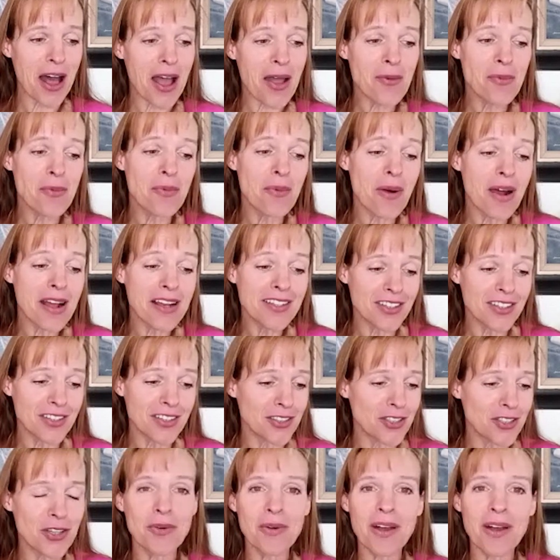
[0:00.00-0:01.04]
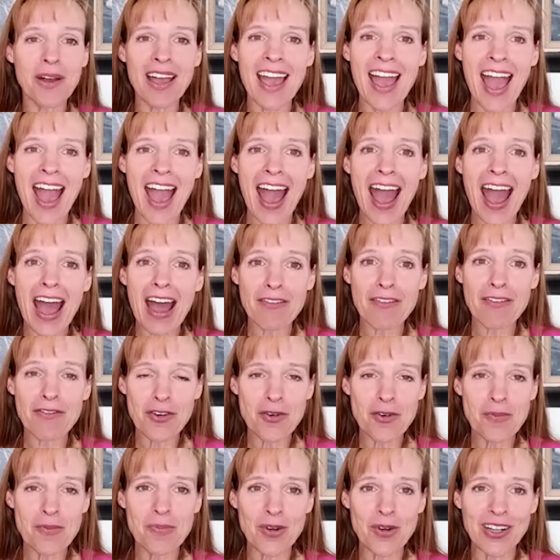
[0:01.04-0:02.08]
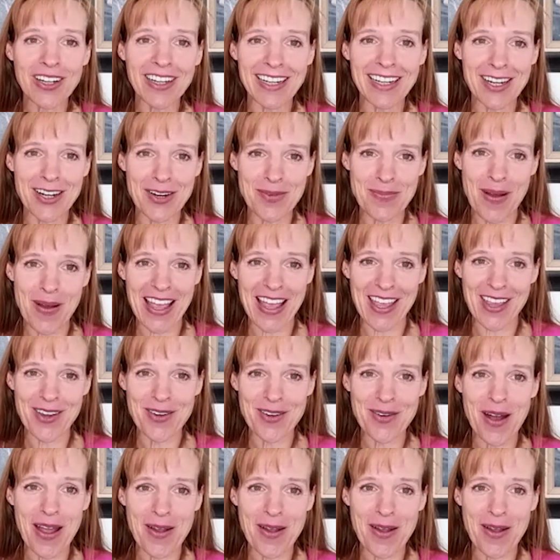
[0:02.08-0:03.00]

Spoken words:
I wonder, do you have your book nearby you?